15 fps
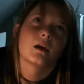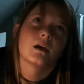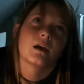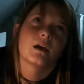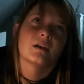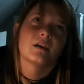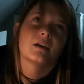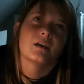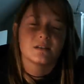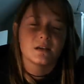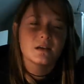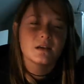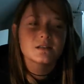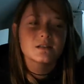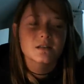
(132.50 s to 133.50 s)
if a
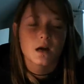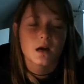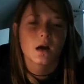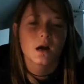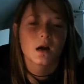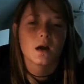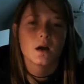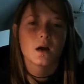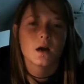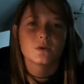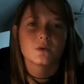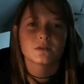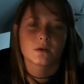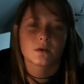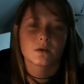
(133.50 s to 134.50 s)
teacher
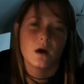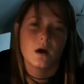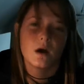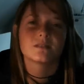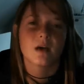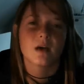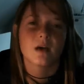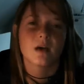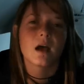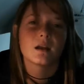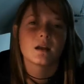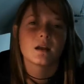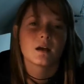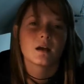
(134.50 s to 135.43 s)
was cross-eyed,